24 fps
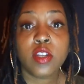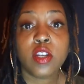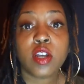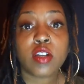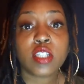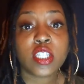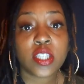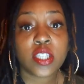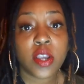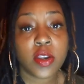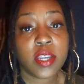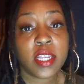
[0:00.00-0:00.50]

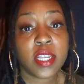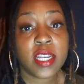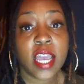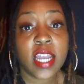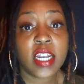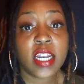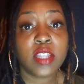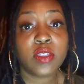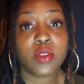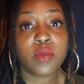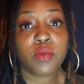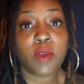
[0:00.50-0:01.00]

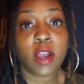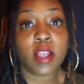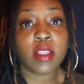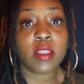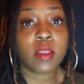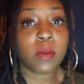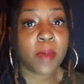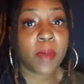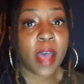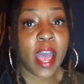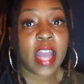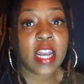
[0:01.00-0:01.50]
circulated throughout
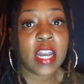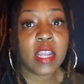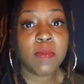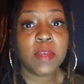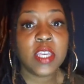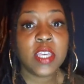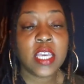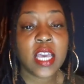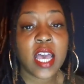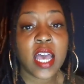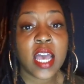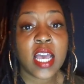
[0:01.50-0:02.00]
the body
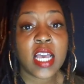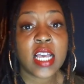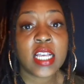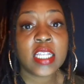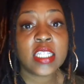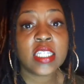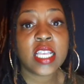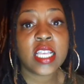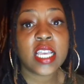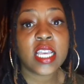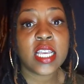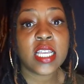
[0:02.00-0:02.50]
because
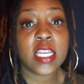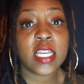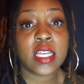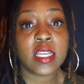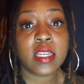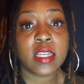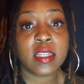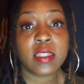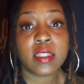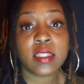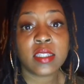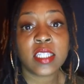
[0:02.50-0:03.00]

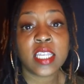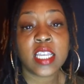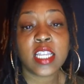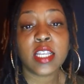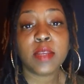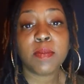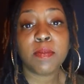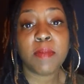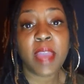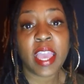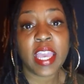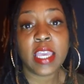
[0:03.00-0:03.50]
it
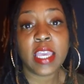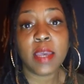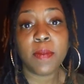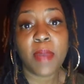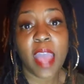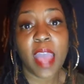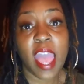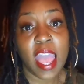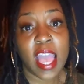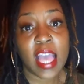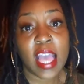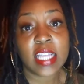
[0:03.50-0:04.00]
didn't make it
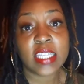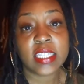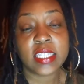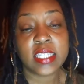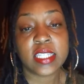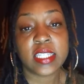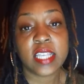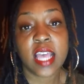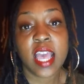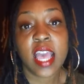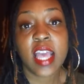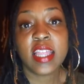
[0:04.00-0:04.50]

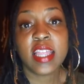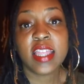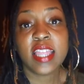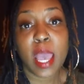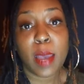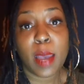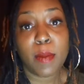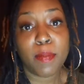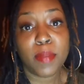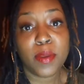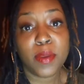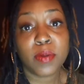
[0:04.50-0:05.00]
past
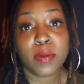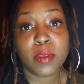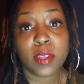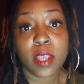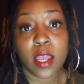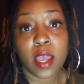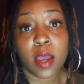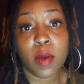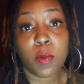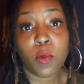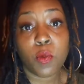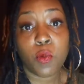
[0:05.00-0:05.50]
that built
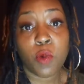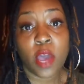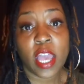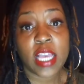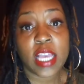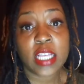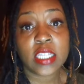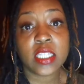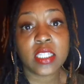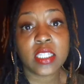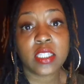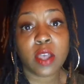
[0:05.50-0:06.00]
up
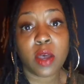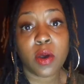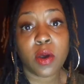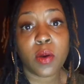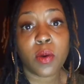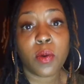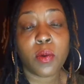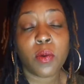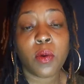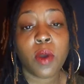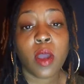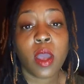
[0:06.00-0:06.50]
waste.
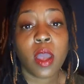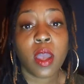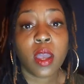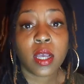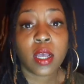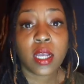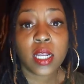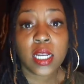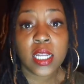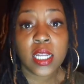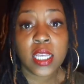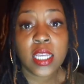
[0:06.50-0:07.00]
So
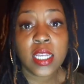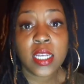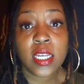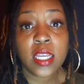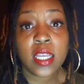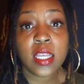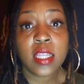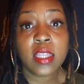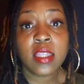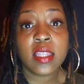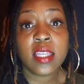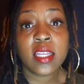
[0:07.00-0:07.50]

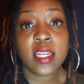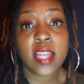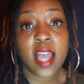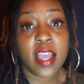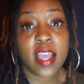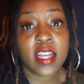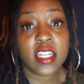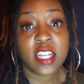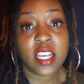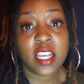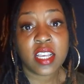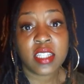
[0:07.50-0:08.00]
cleaning the
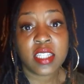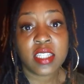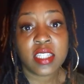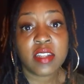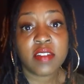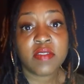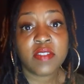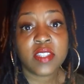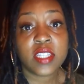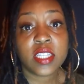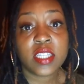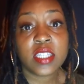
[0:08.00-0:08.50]

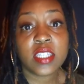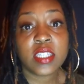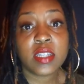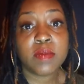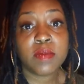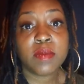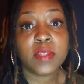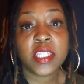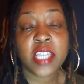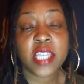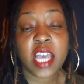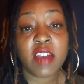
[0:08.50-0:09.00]
digestive
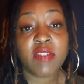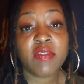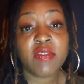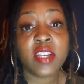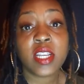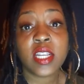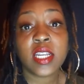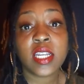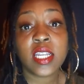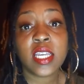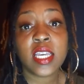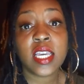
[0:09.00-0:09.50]
system
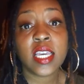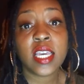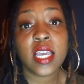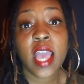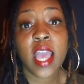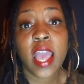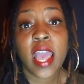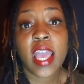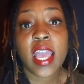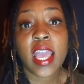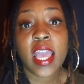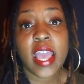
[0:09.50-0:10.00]
definitely
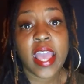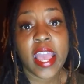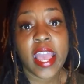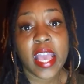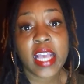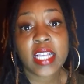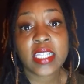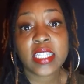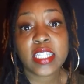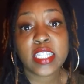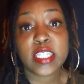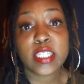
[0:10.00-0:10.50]

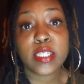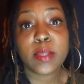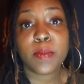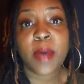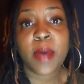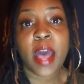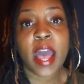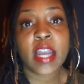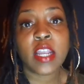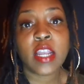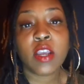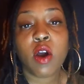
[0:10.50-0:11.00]
enhances the
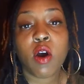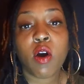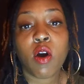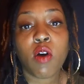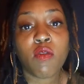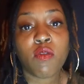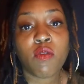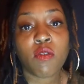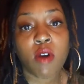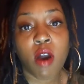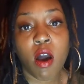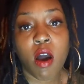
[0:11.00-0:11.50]
body
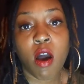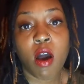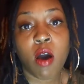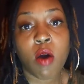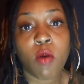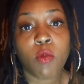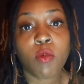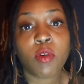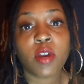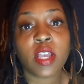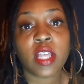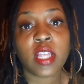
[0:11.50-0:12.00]

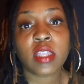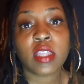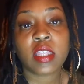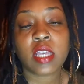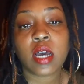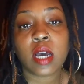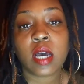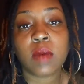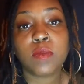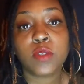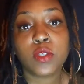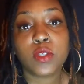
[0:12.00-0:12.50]
overall with
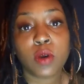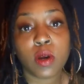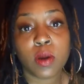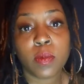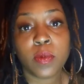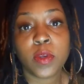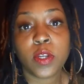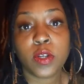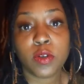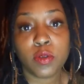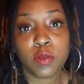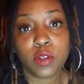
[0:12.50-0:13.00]

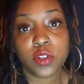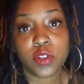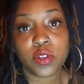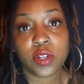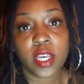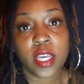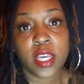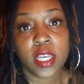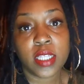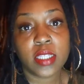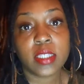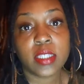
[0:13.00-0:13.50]
absorbing
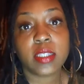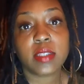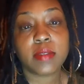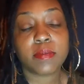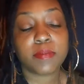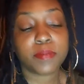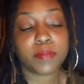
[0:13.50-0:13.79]
nutrients.